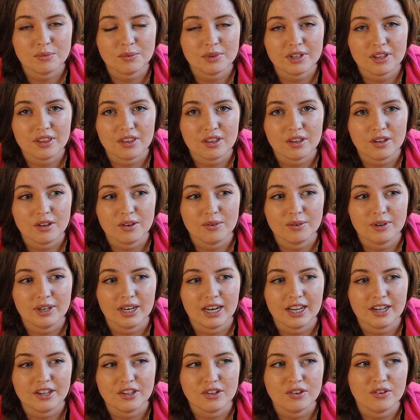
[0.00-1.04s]
with you and
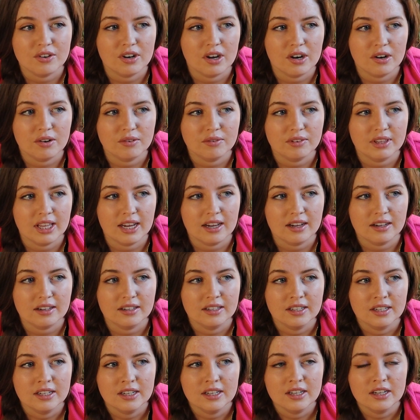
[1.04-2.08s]
let you know that